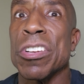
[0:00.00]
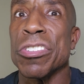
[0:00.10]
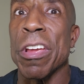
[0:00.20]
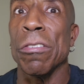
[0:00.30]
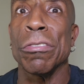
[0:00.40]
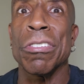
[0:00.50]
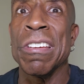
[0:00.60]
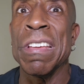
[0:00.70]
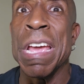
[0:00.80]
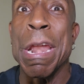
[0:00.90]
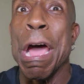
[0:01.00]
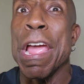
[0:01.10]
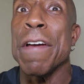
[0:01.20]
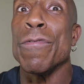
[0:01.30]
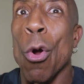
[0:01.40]
of skills, and I
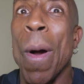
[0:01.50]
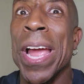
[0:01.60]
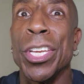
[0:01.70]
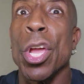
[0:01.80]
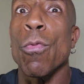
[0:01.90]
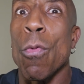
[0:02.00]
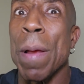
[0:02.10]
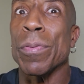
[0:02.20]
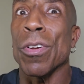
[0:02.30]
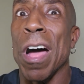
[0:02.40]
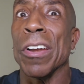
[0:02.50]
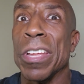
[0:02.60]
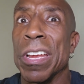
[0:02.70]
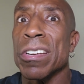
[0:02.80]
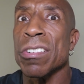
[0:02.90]
have no idea what Repsol
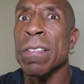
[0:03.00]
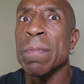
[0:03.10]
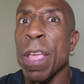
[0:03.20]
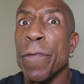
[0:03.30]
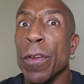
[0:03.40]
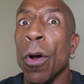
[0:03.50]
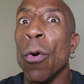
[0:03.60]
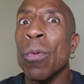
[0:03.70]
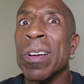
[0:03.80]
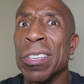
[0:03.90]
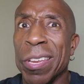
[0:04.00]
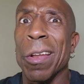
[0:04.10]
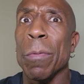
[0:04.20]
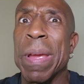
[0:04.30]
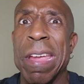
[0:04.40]
Honda is. If you know,
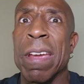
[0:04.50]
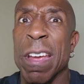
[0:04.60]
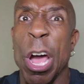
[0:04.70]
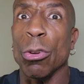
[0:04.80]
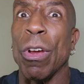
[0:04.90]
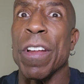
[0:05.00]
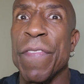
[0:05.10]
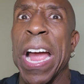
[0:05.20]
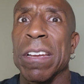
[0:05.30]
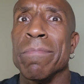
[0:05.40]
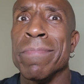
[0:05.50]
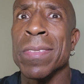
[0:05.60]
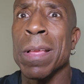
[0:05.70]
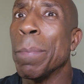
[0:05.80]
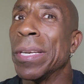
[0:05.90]
tell me, and I'll try to find them.
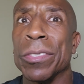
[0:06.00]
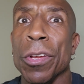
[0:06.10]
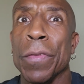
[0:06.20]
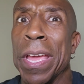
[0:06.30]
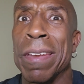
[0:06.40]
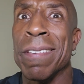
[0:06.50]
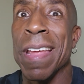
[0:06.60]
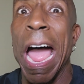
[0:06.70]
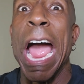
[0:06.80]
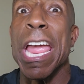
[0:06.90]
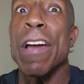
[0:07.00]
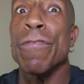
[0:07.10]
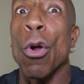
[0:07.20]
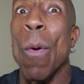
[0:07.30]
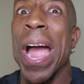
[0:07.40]
But until then, I
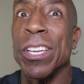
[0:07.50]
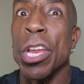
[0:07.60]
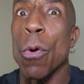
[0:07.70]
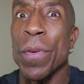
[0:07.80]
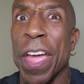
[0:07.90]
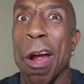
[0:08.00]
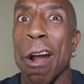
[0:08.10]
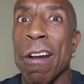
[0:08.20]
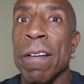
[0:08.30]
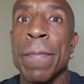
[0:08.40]
have no idea where they are.